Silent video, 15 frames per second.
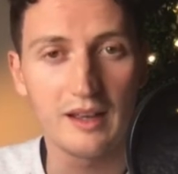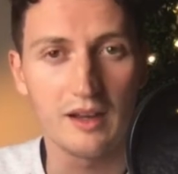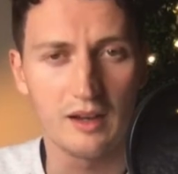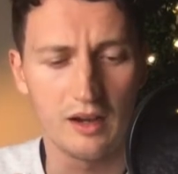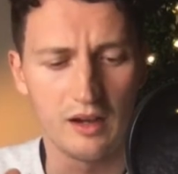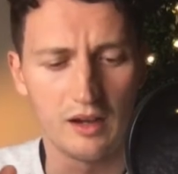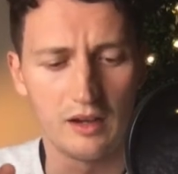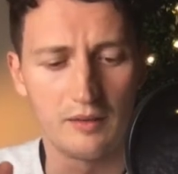
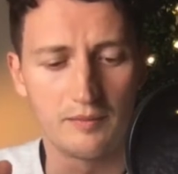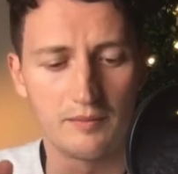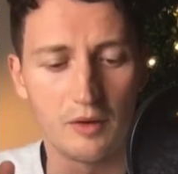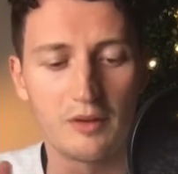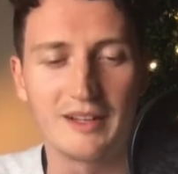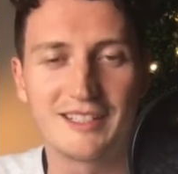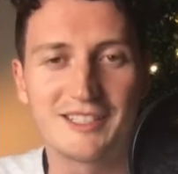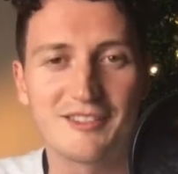
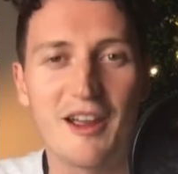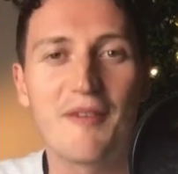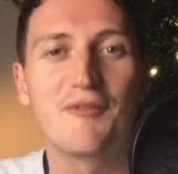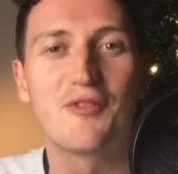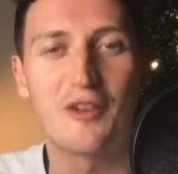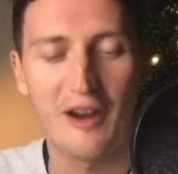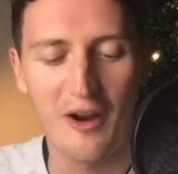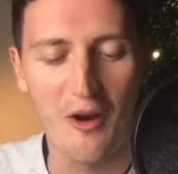Instagram
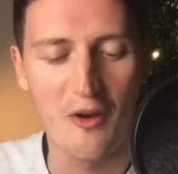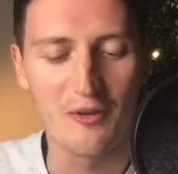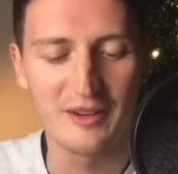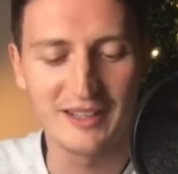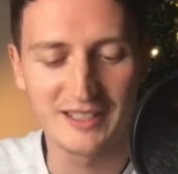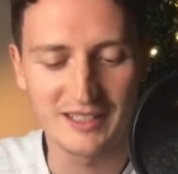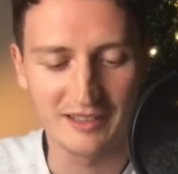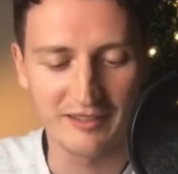for our own
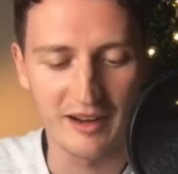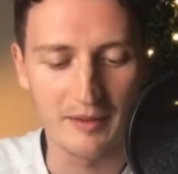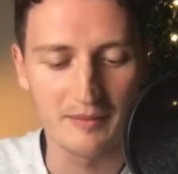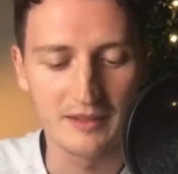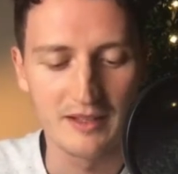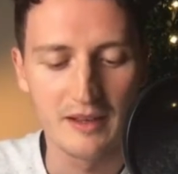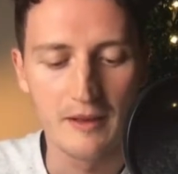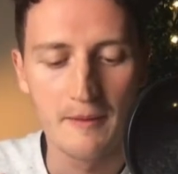
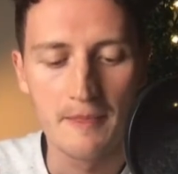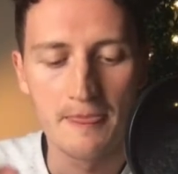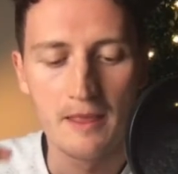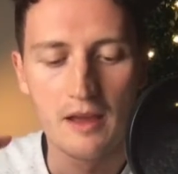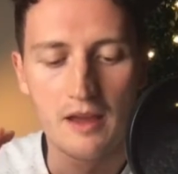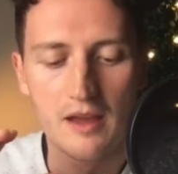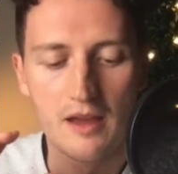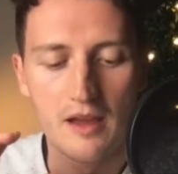Instagrams.
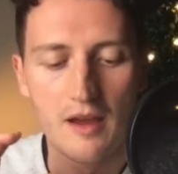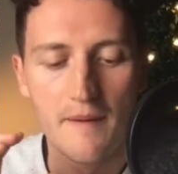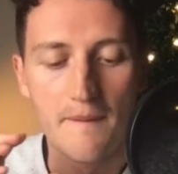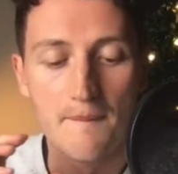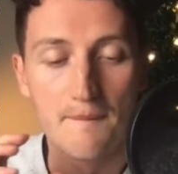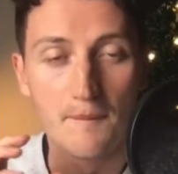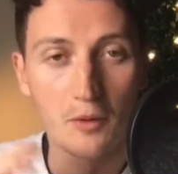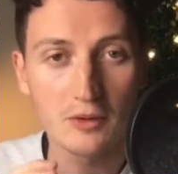
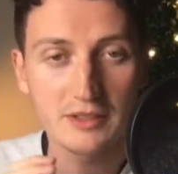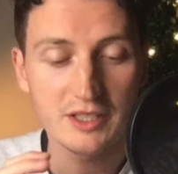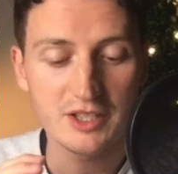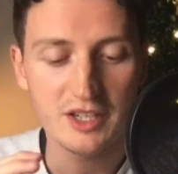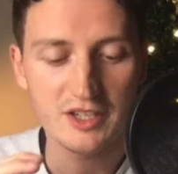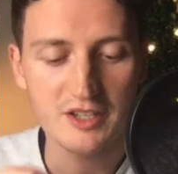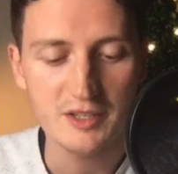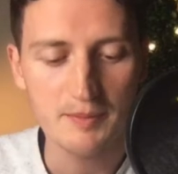More
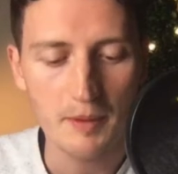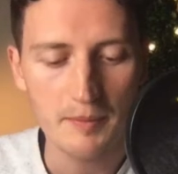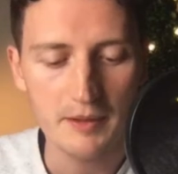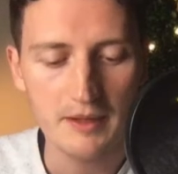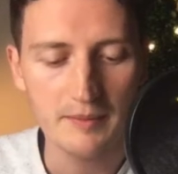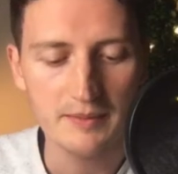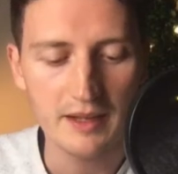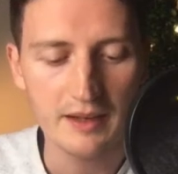suggestions popping
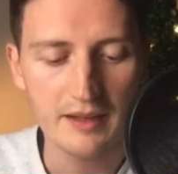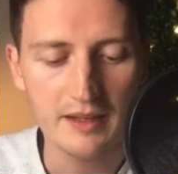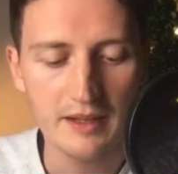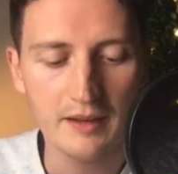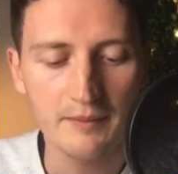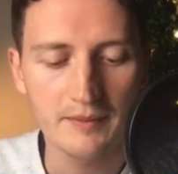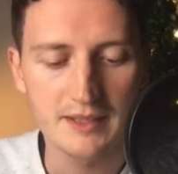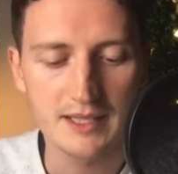up down
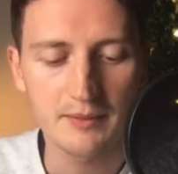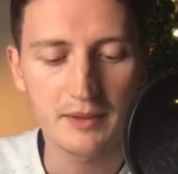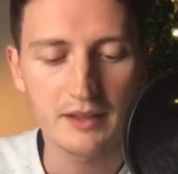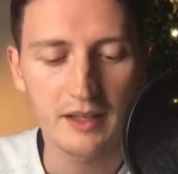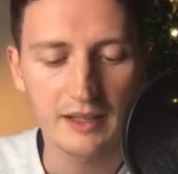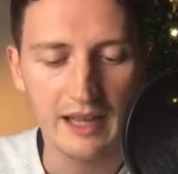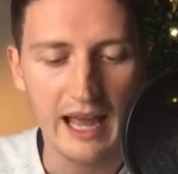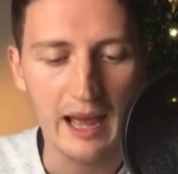here. Someone
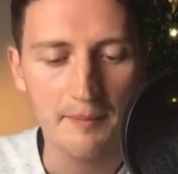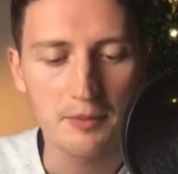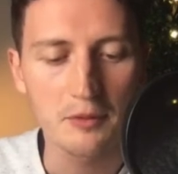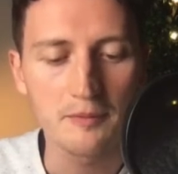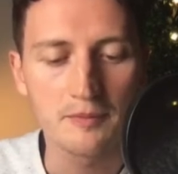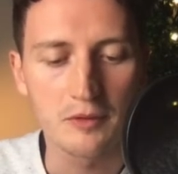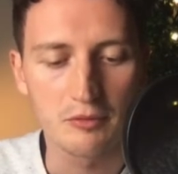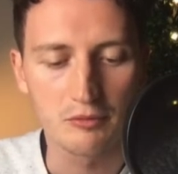like
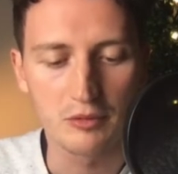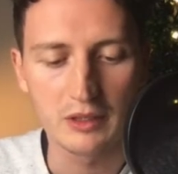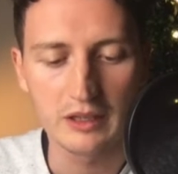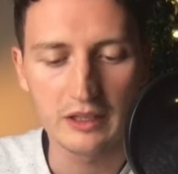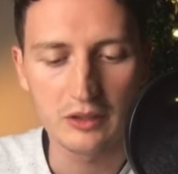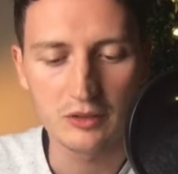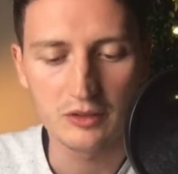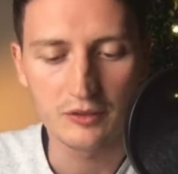Apple, really
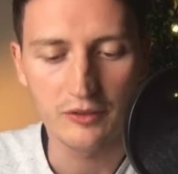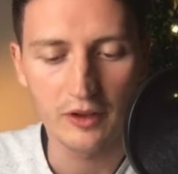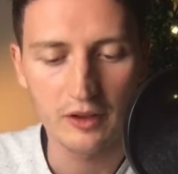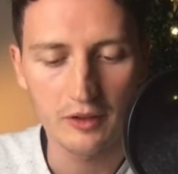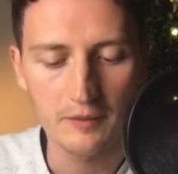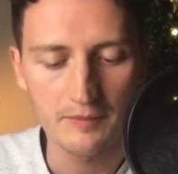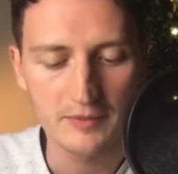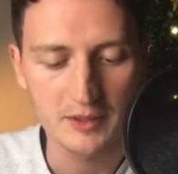good to
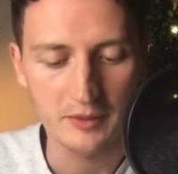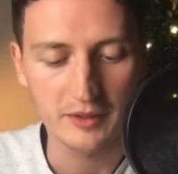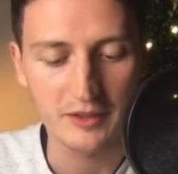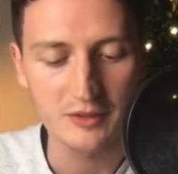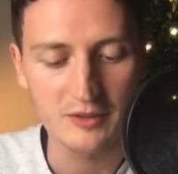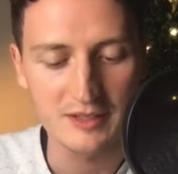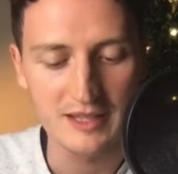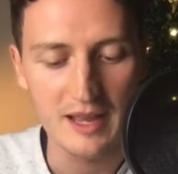follow. So we're going to
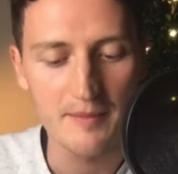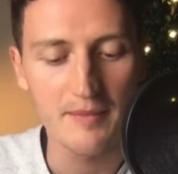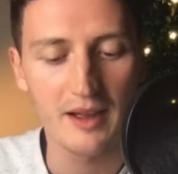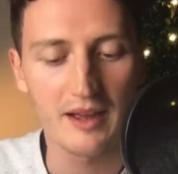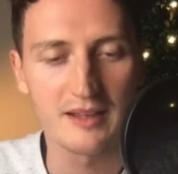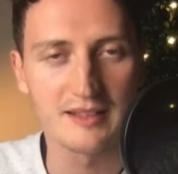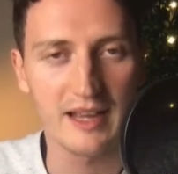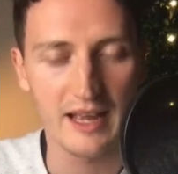use them
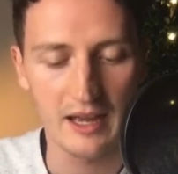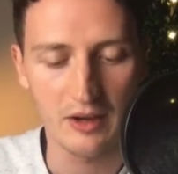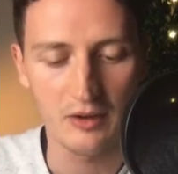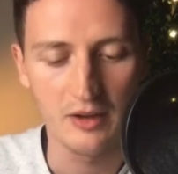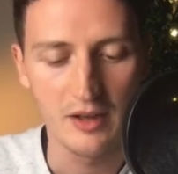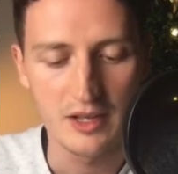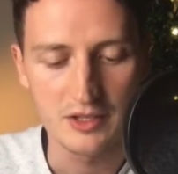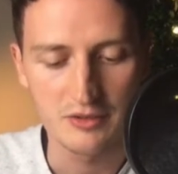as our
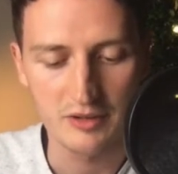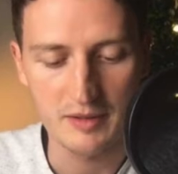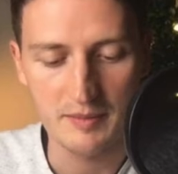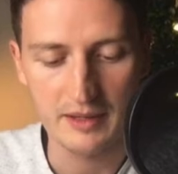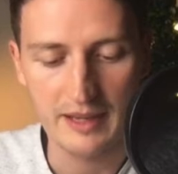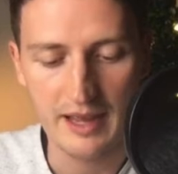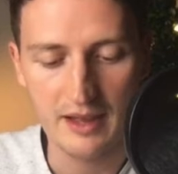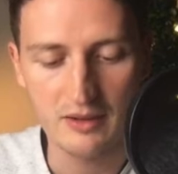dream
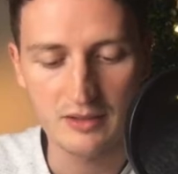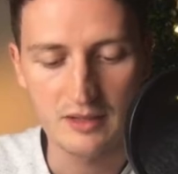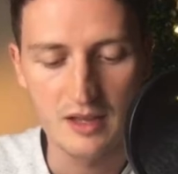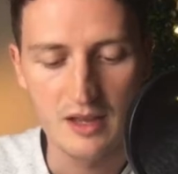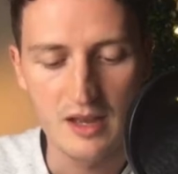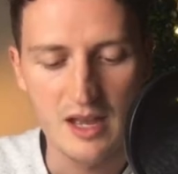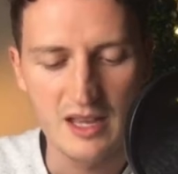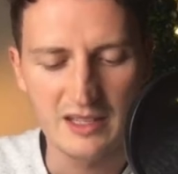account.
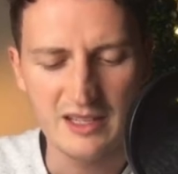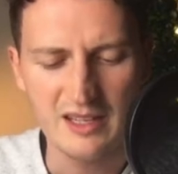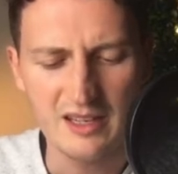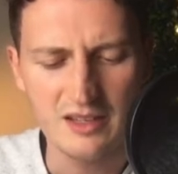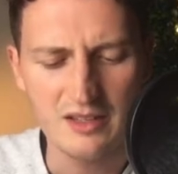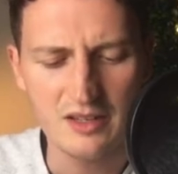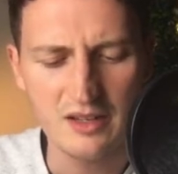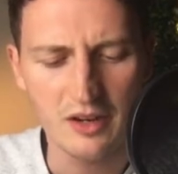
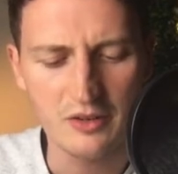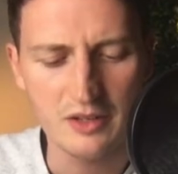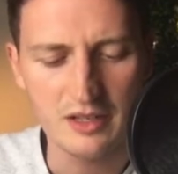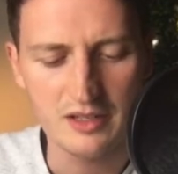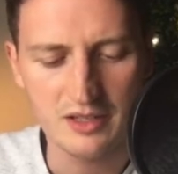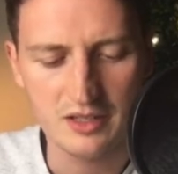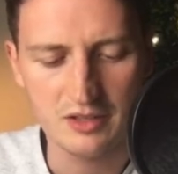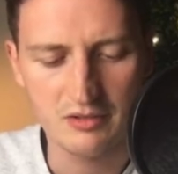You can
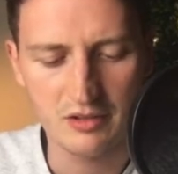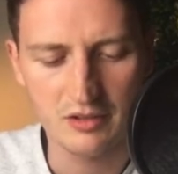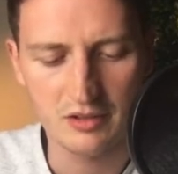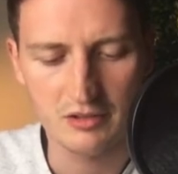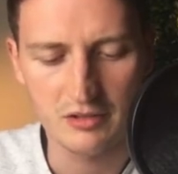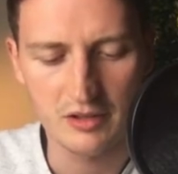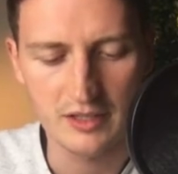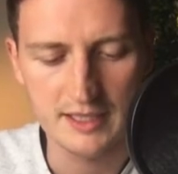just scroll
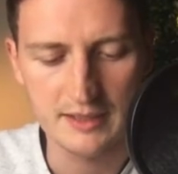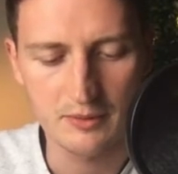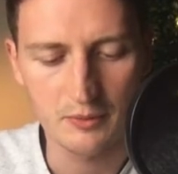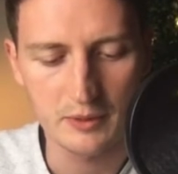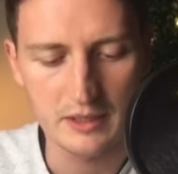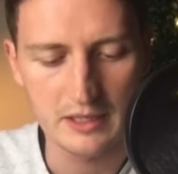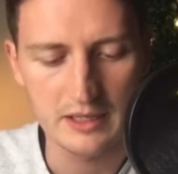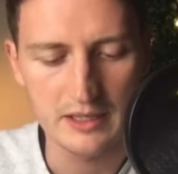across.
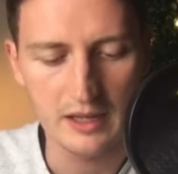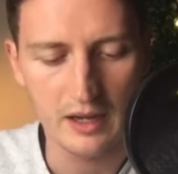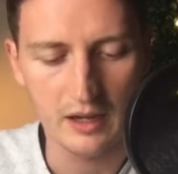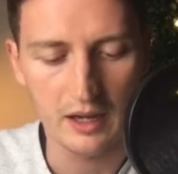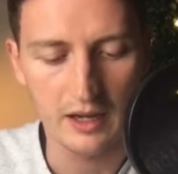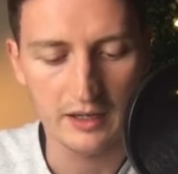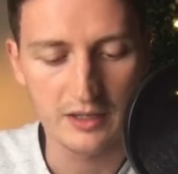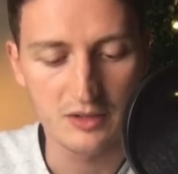We
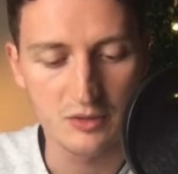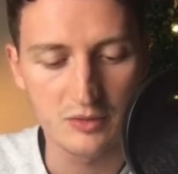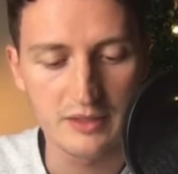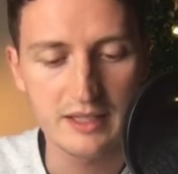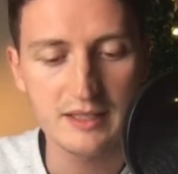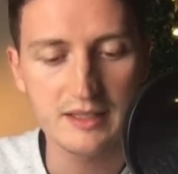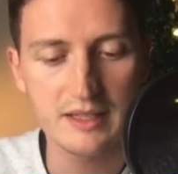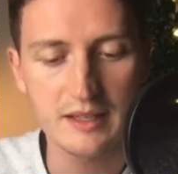can do
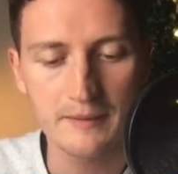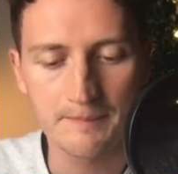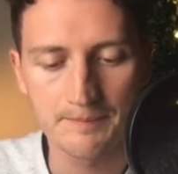Disney.